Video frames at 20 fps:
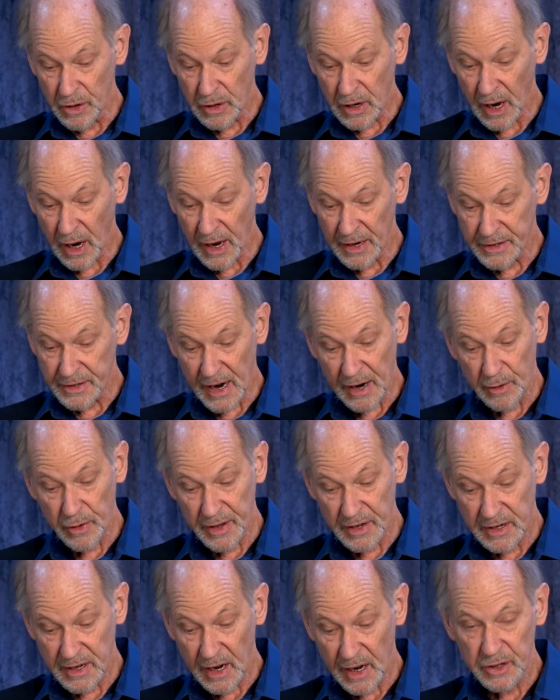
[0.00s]
Chapter 2,
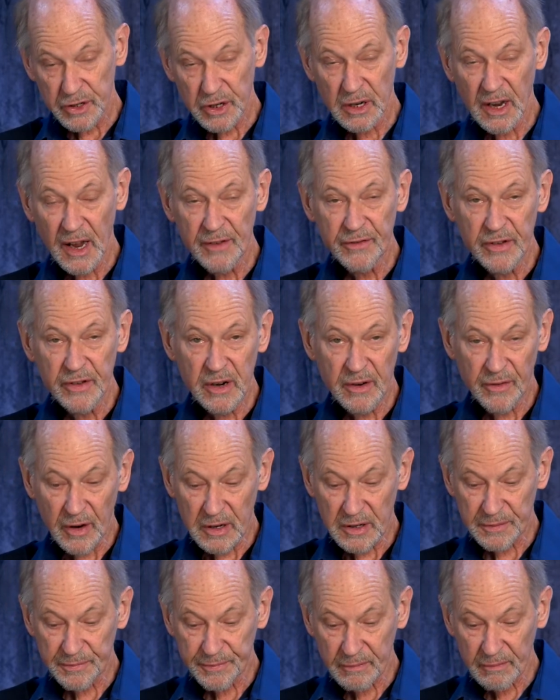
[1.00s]
Contact with Intelligent
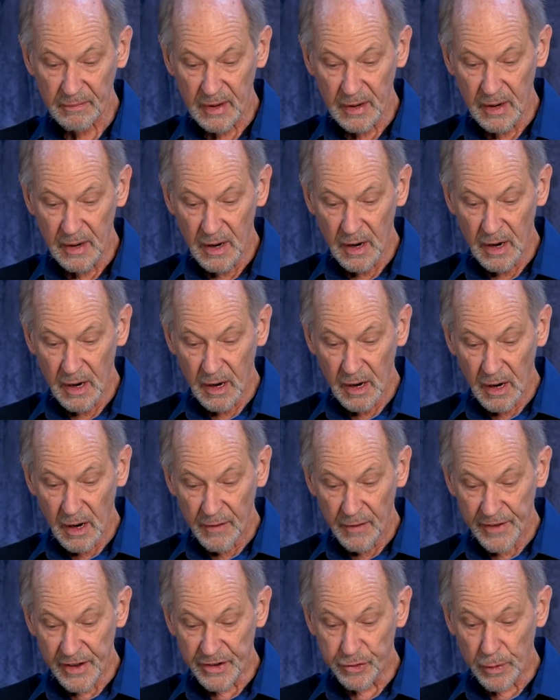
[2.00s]
Life in the Universe.
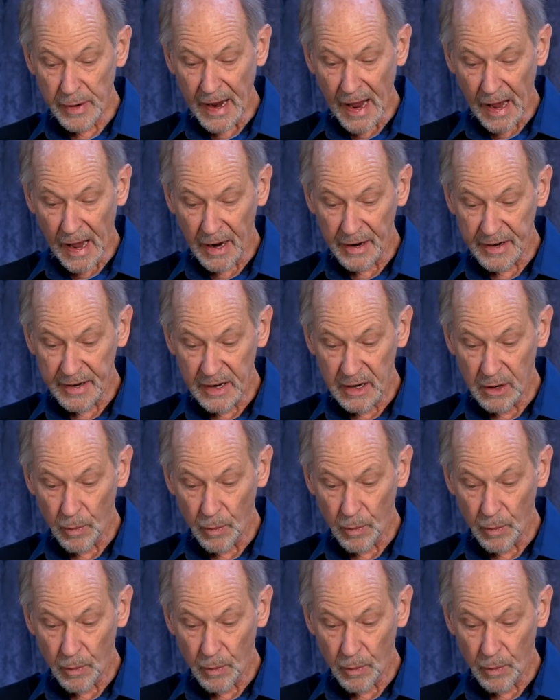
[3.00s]
This